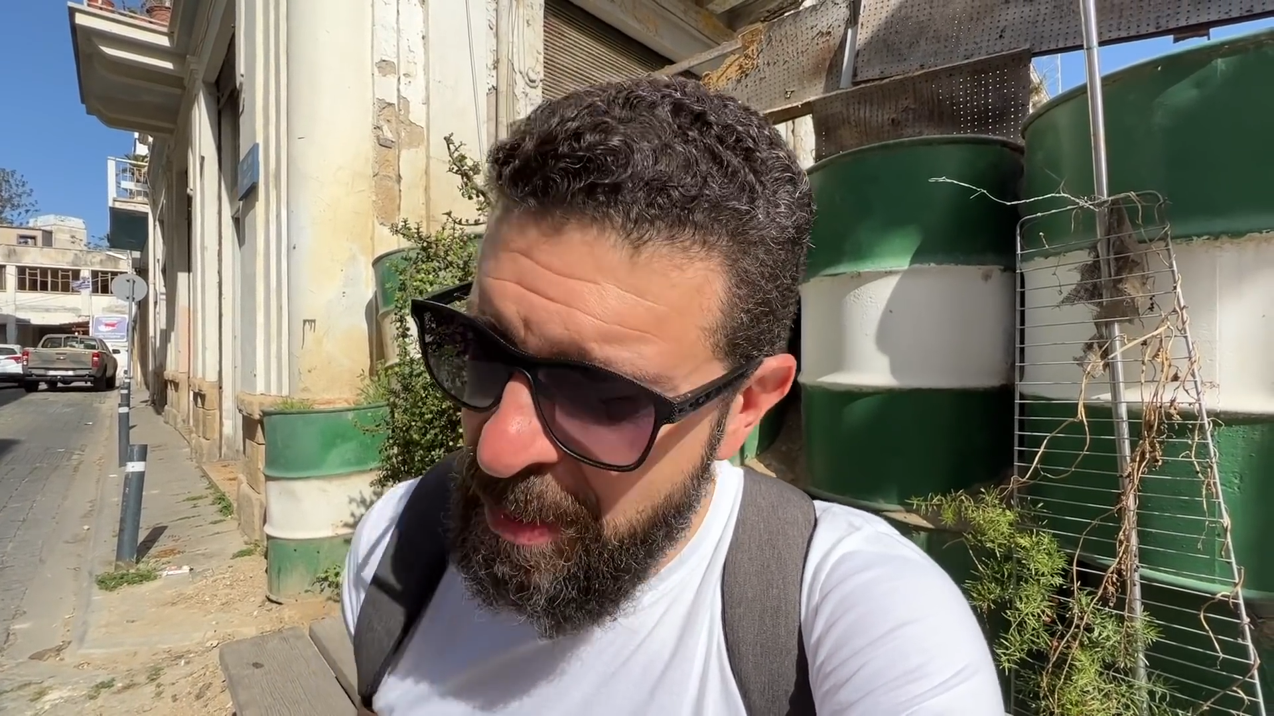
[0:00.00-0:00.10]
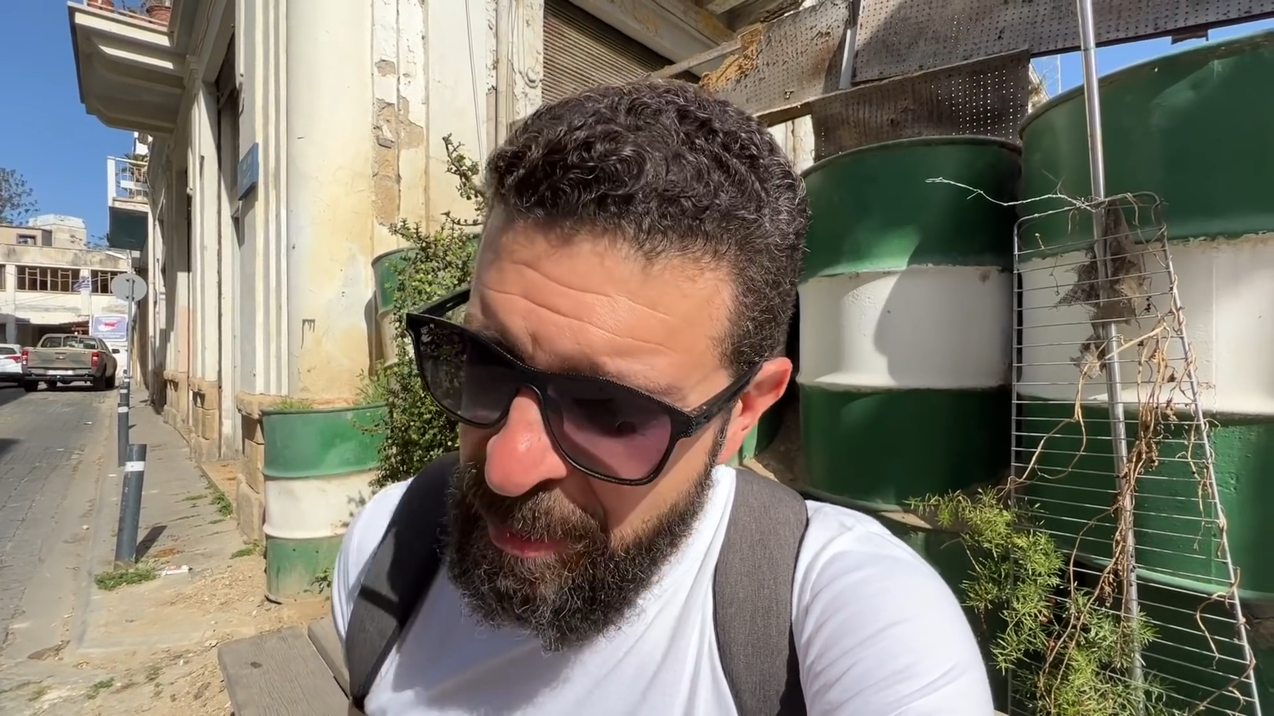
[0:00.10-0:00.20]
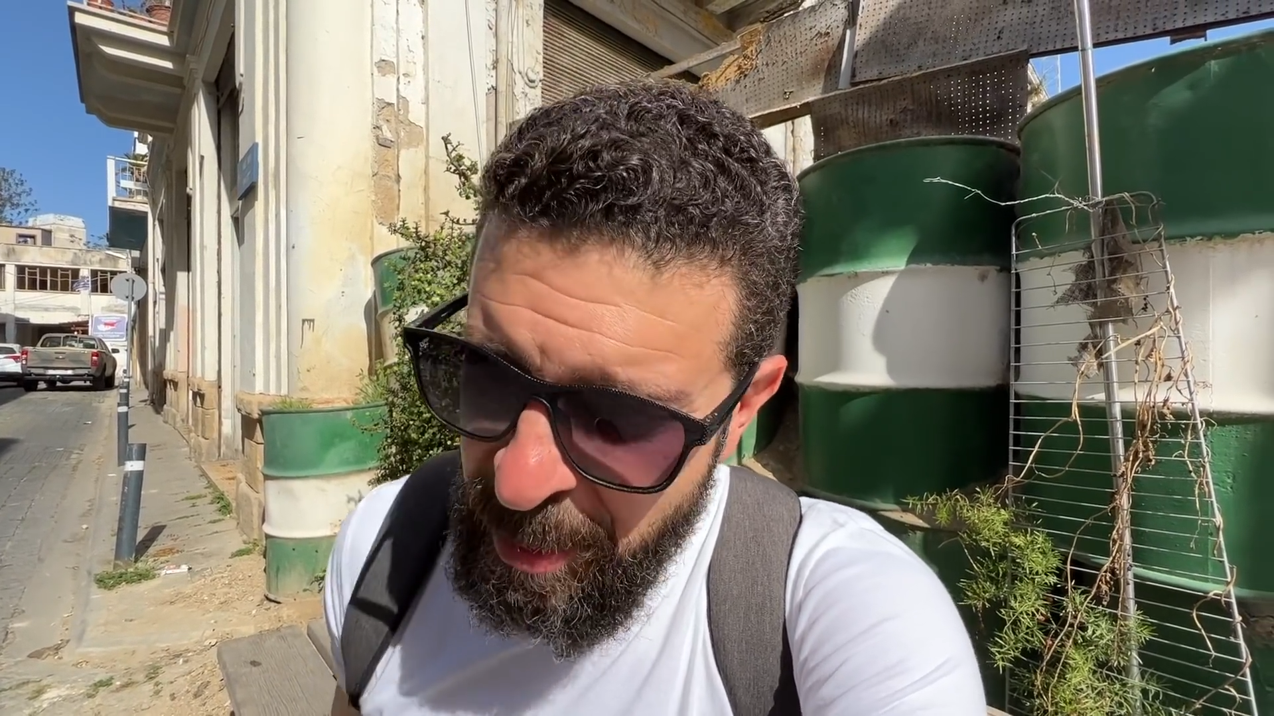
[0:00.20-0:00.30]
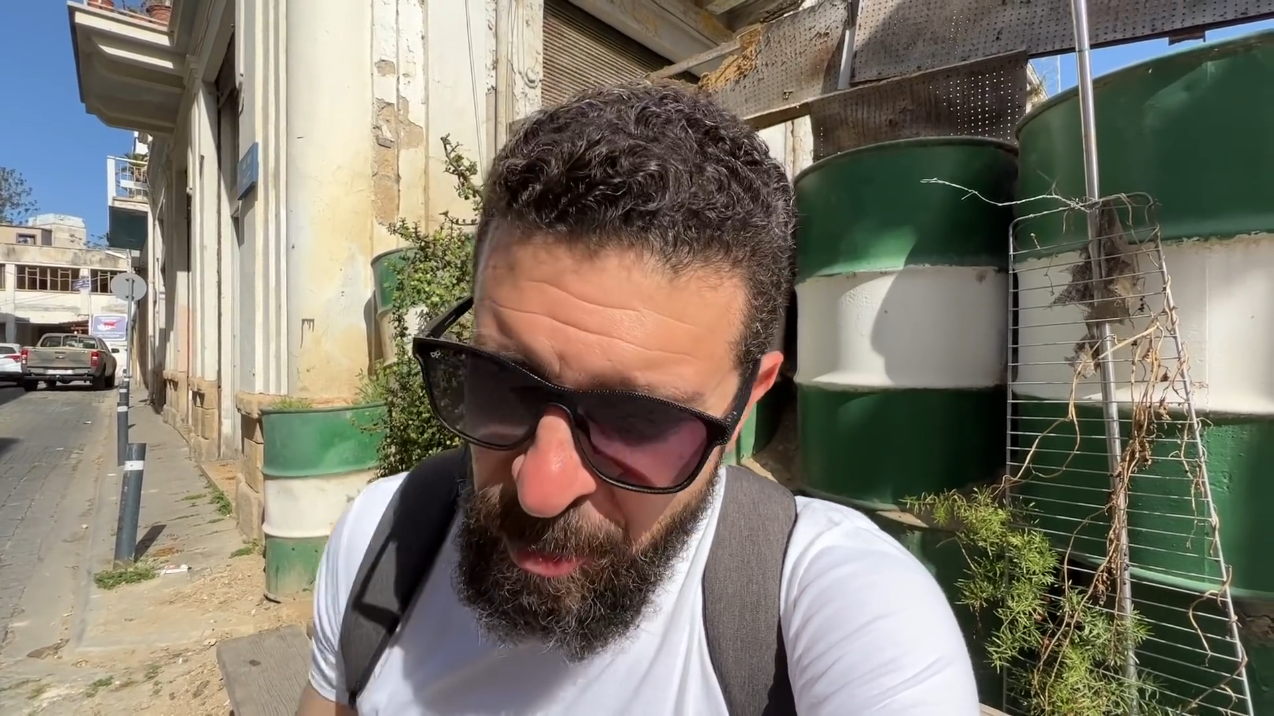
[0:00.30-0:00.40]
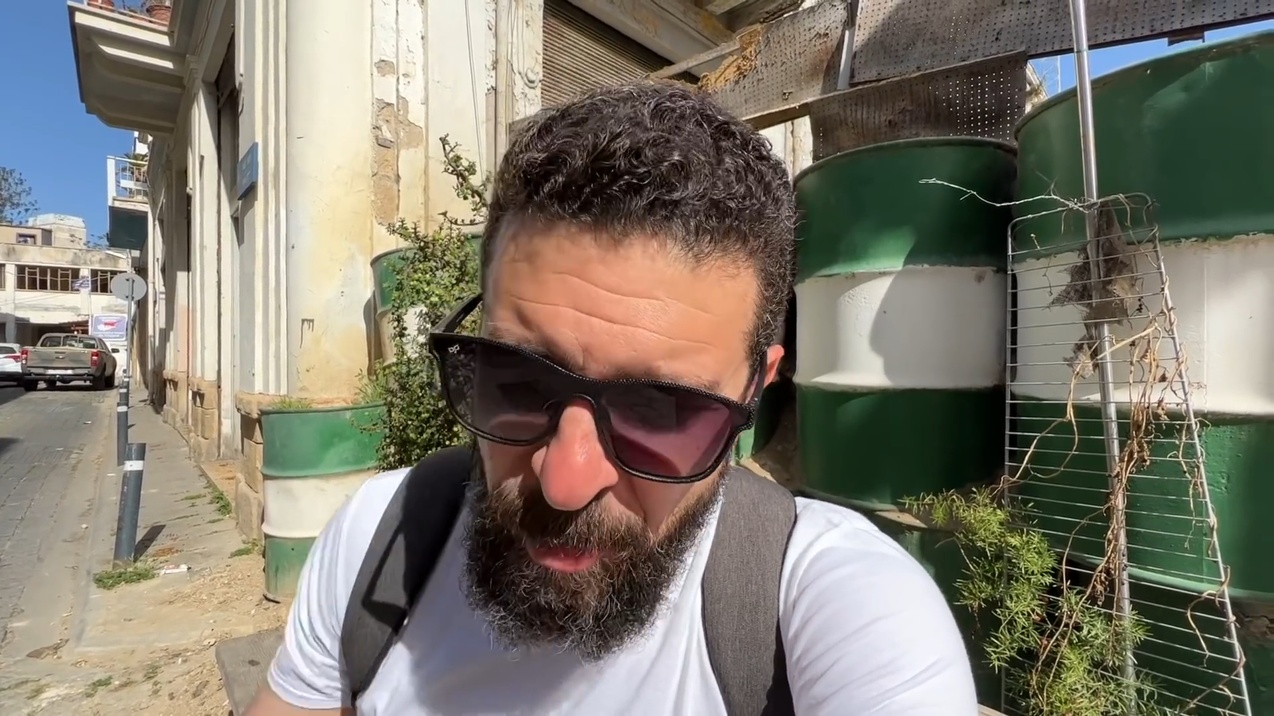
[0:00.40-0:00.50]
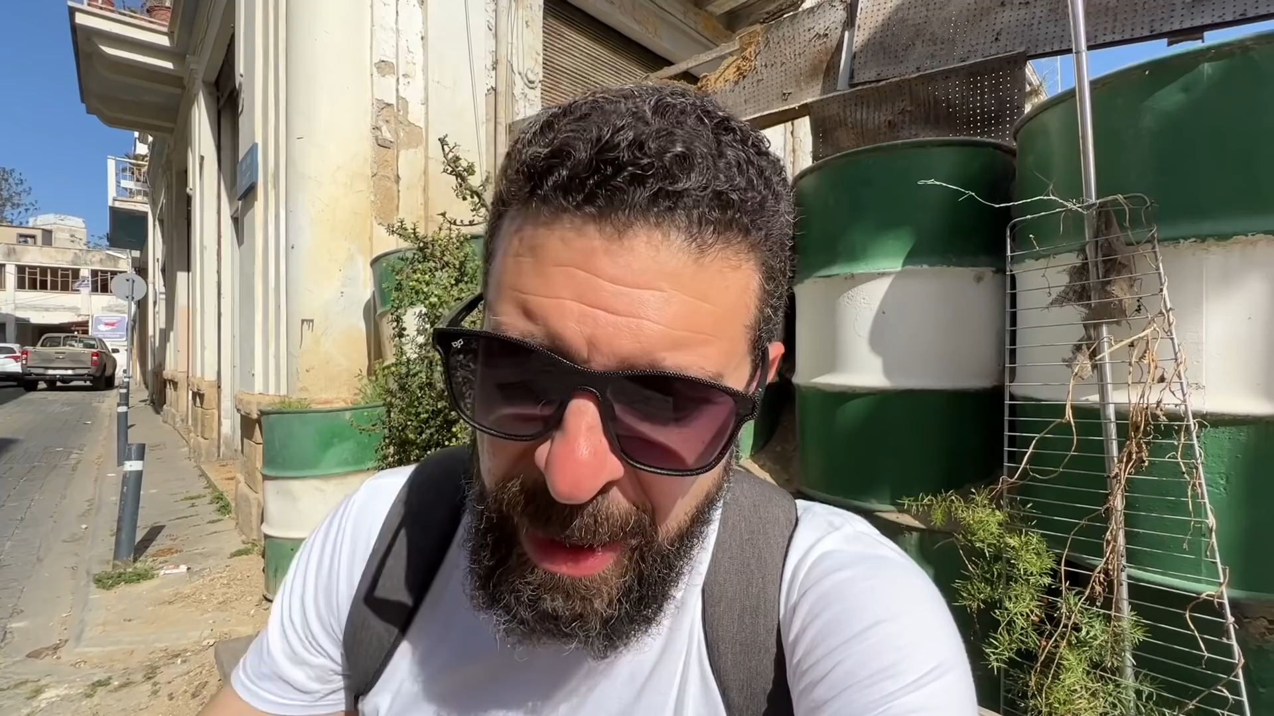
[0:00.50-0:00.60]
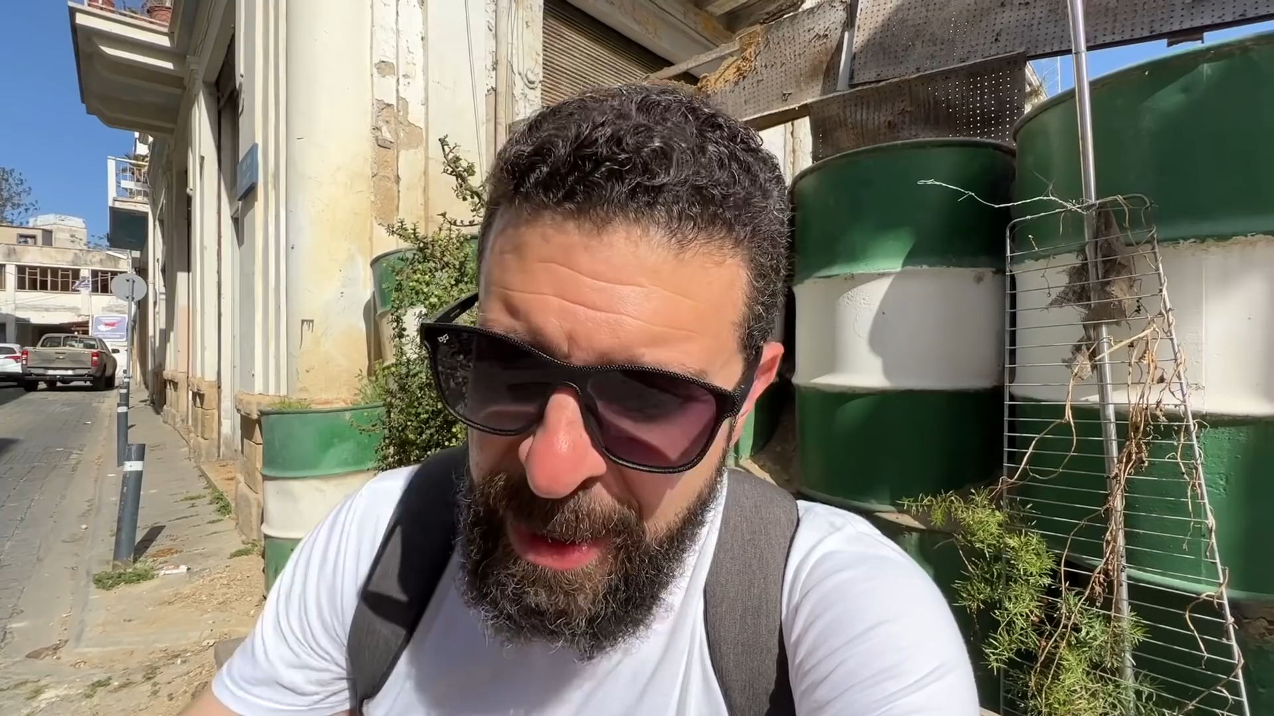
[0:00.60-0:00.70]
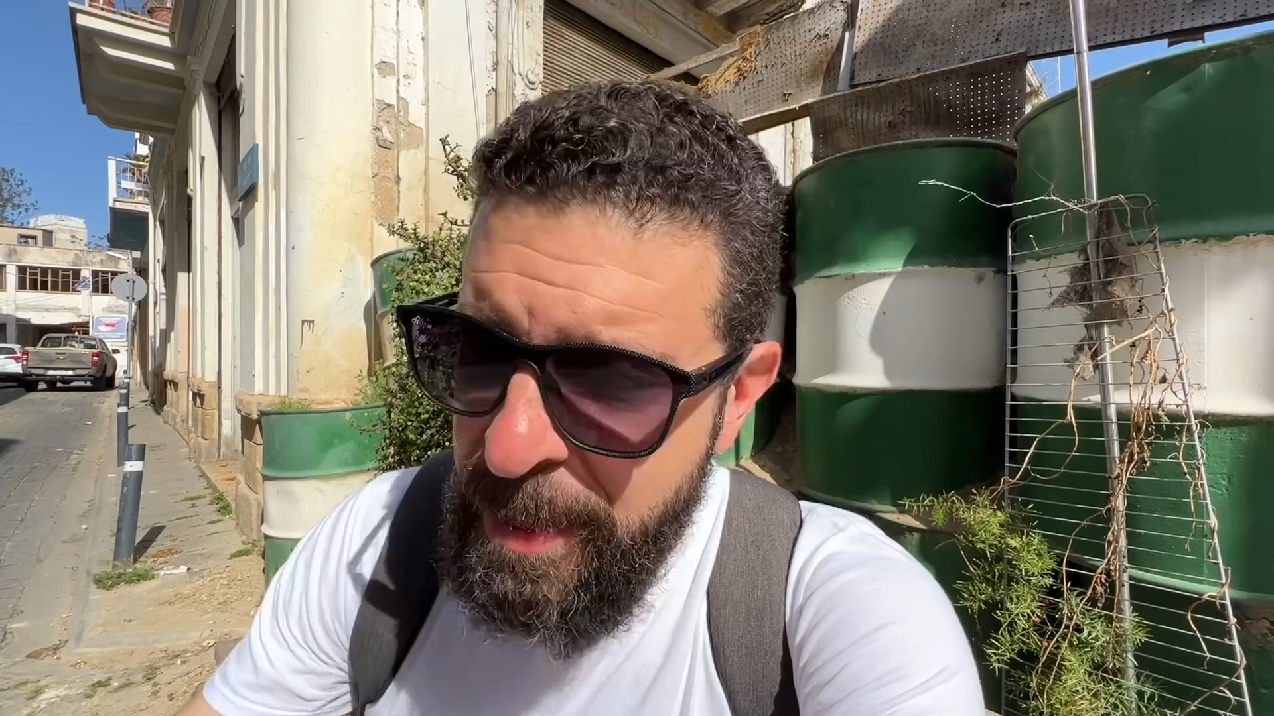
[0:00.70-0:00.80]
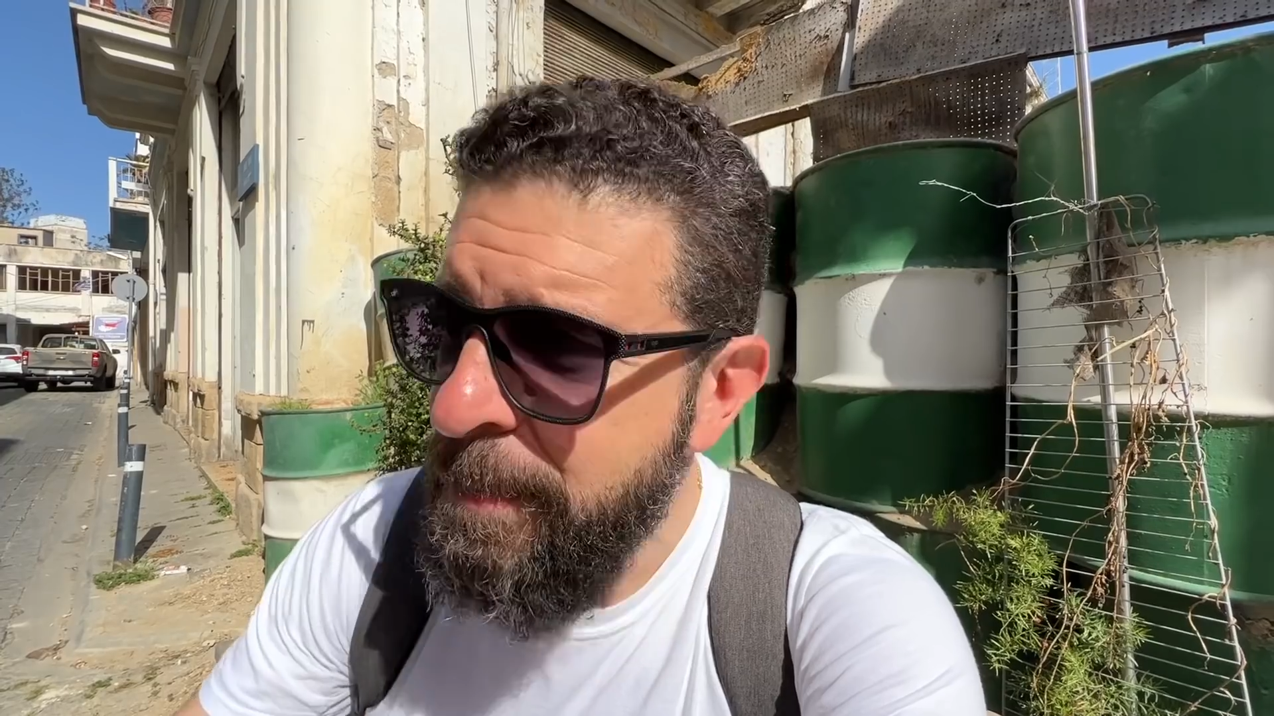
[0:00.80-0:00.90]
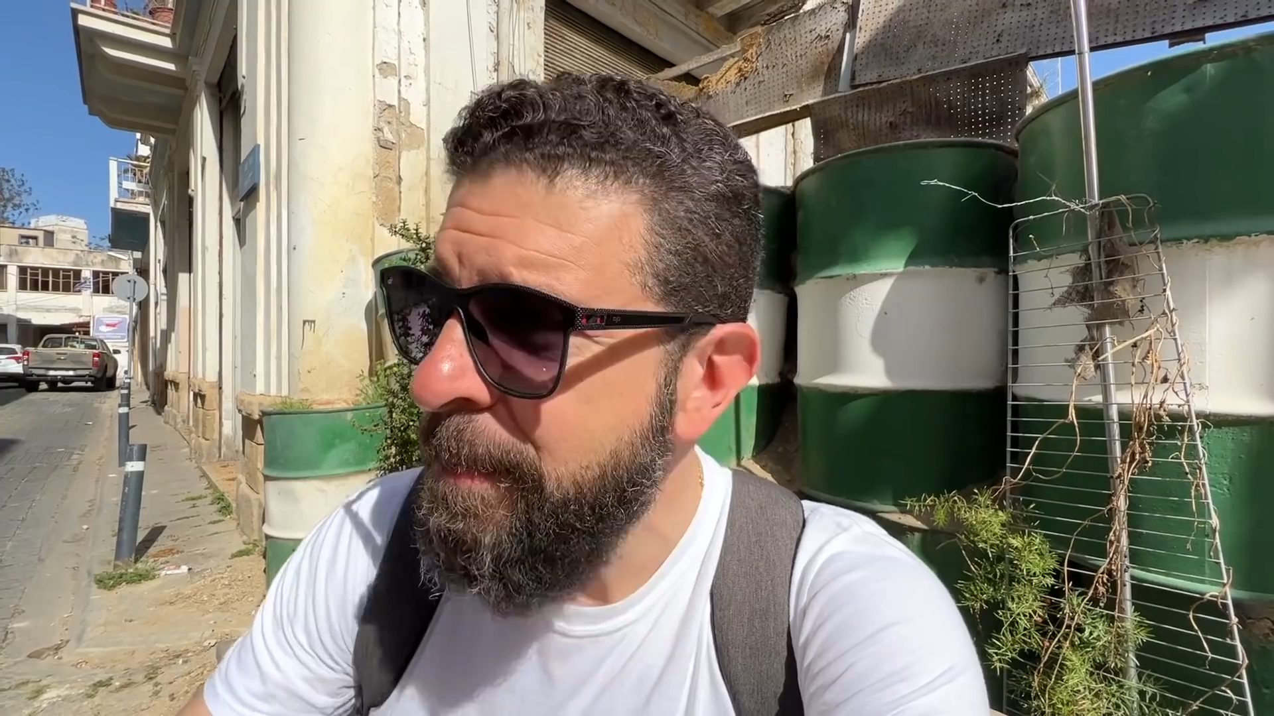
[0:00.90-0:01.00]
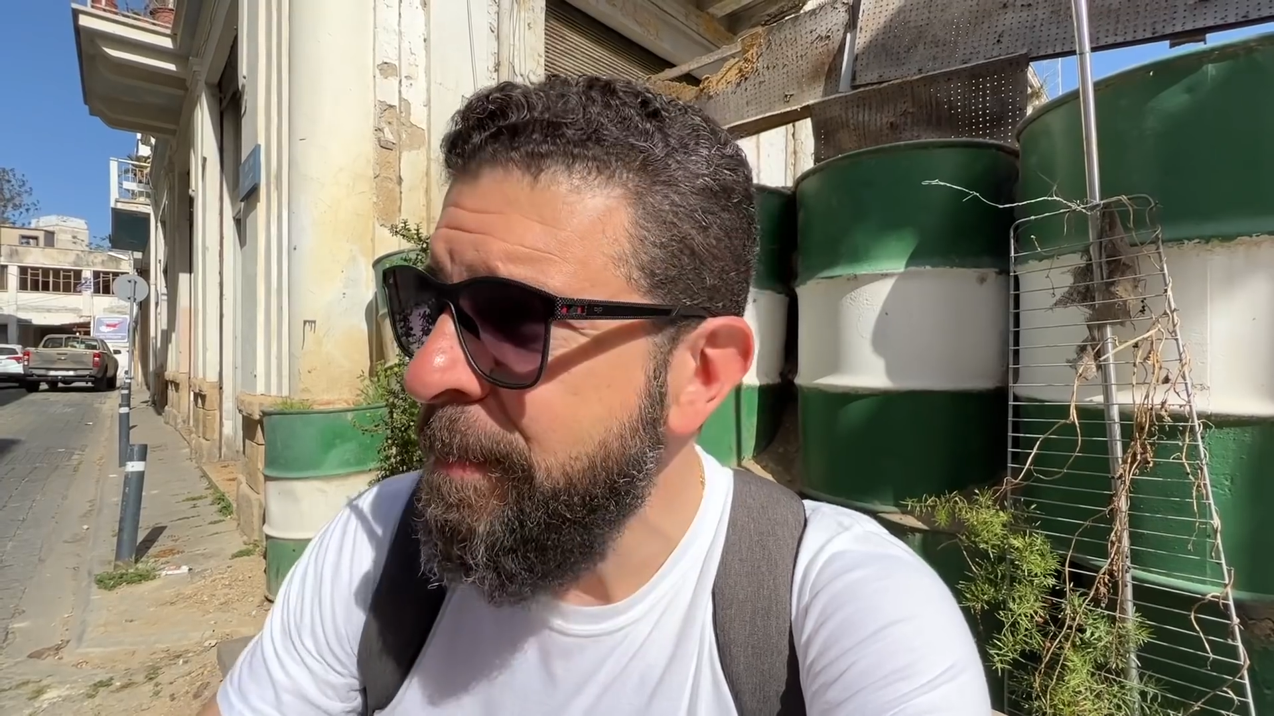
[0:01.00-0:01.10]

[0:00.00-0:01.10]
that they're ready